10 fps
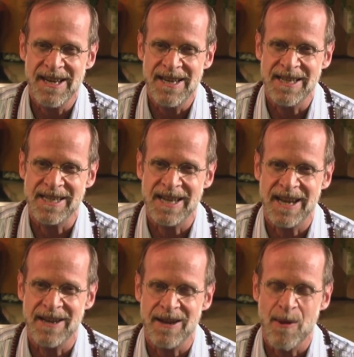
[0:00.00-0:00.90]
He
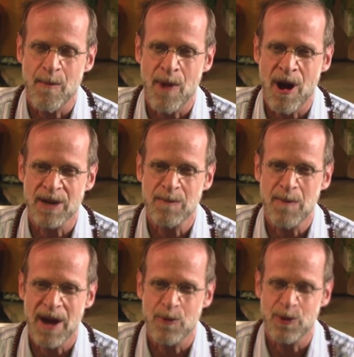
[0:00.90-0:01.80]
said, "Mark
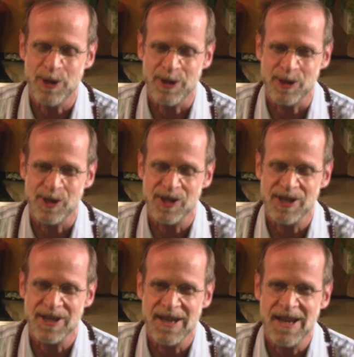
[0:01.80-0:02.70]
my words,
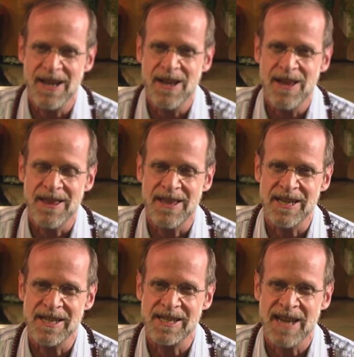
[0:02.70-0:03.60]

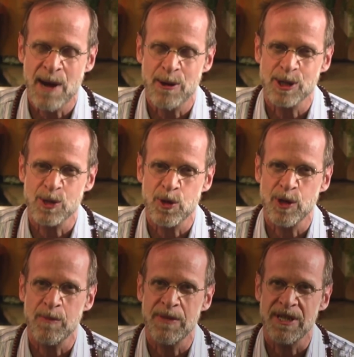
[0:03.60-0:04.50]
these towers will be